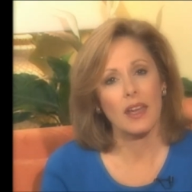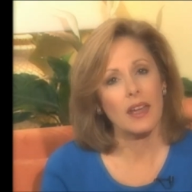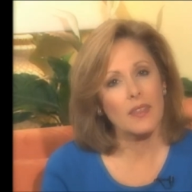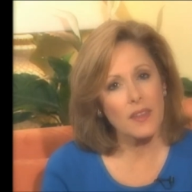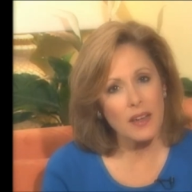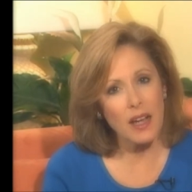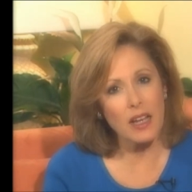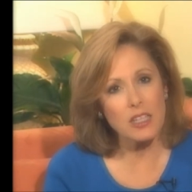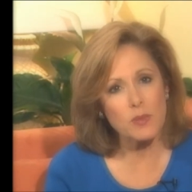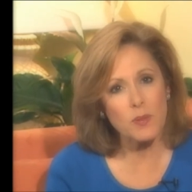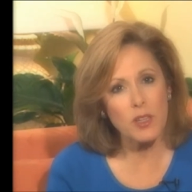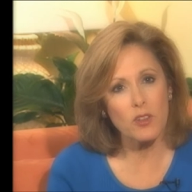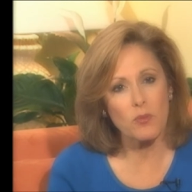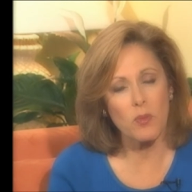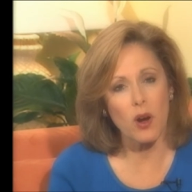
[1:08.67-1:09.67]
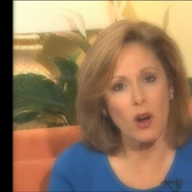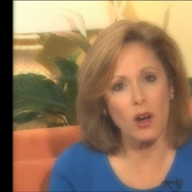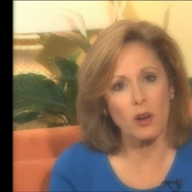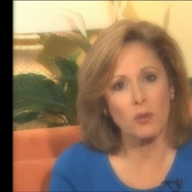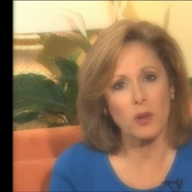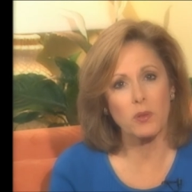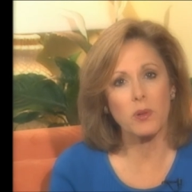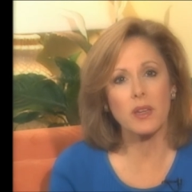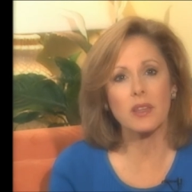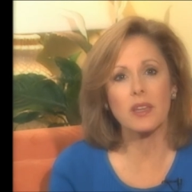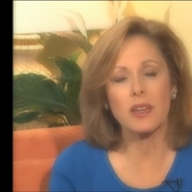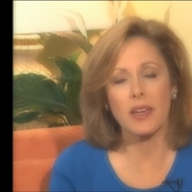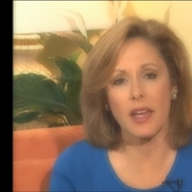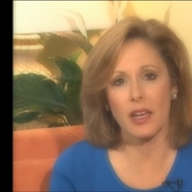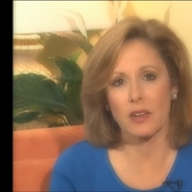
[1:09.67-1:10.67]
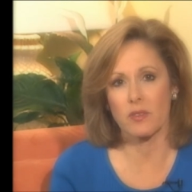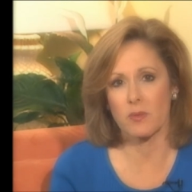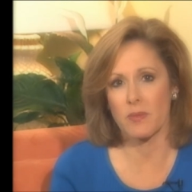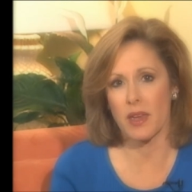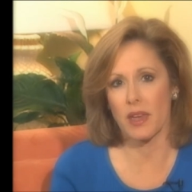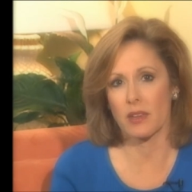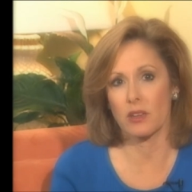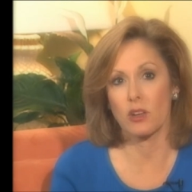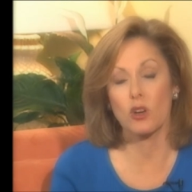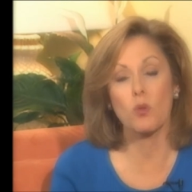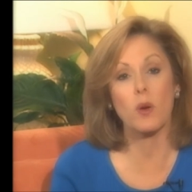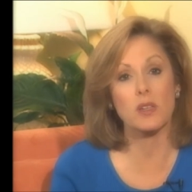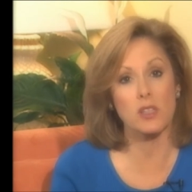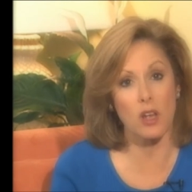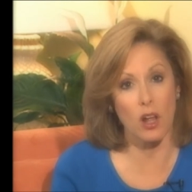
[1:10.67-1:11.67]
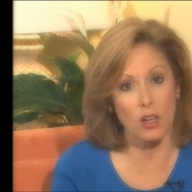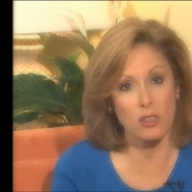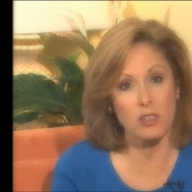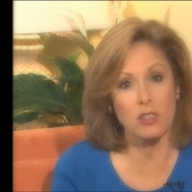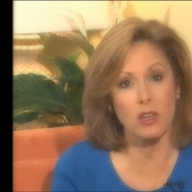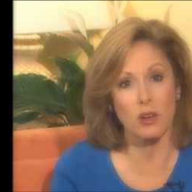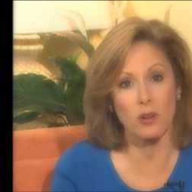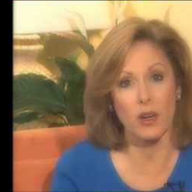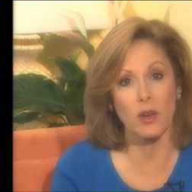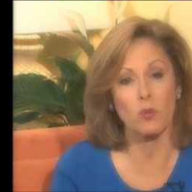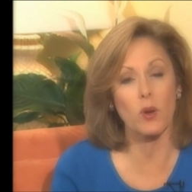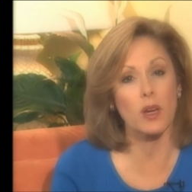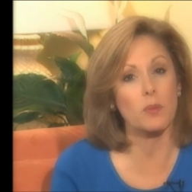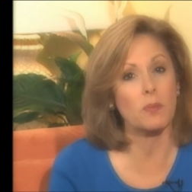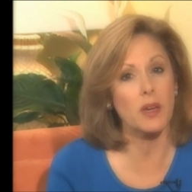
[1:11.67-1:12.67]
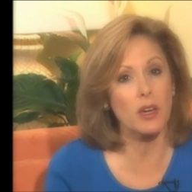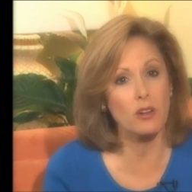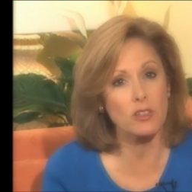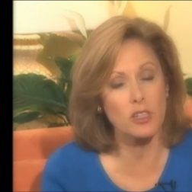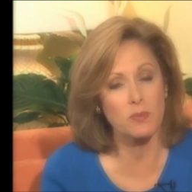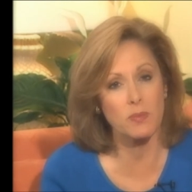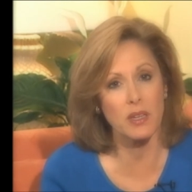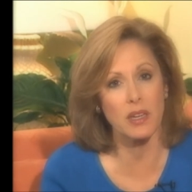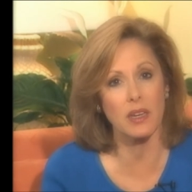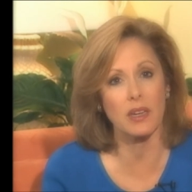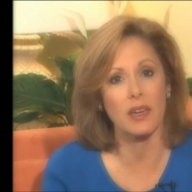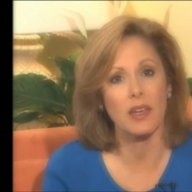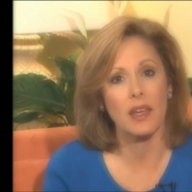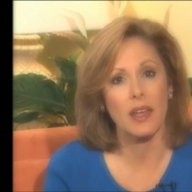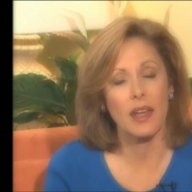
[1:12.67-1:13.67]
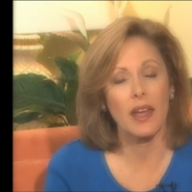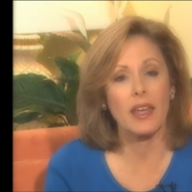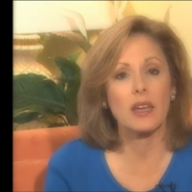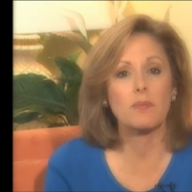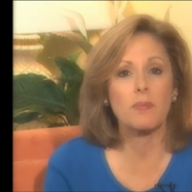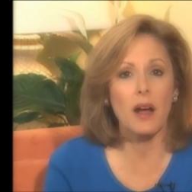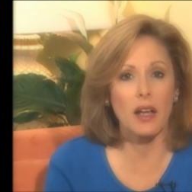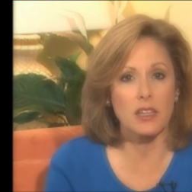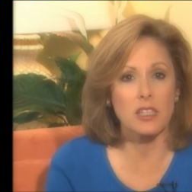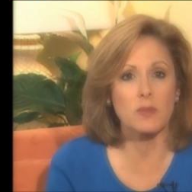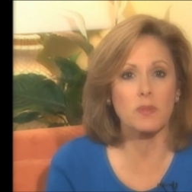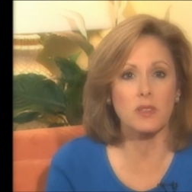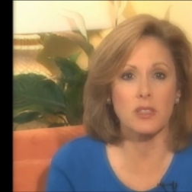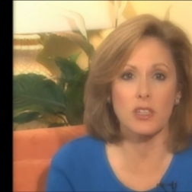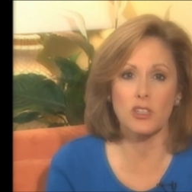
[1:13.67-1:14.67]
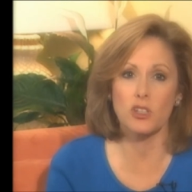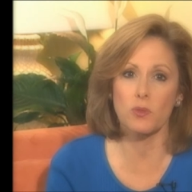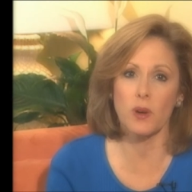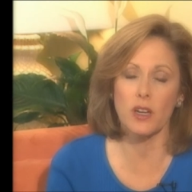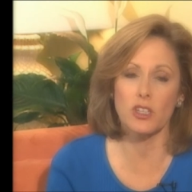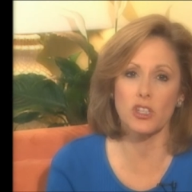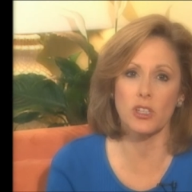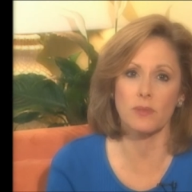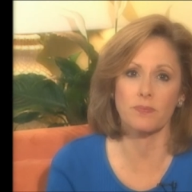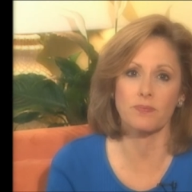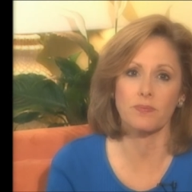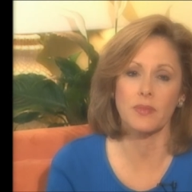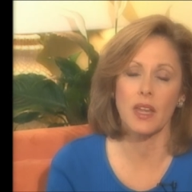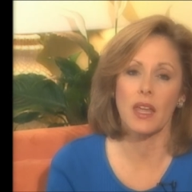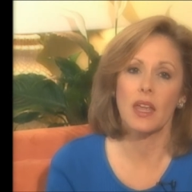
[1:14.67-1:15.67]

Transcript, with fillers: In the Gospel of Mark, we read the account of a man who was also in what appeared to be an impossible situation.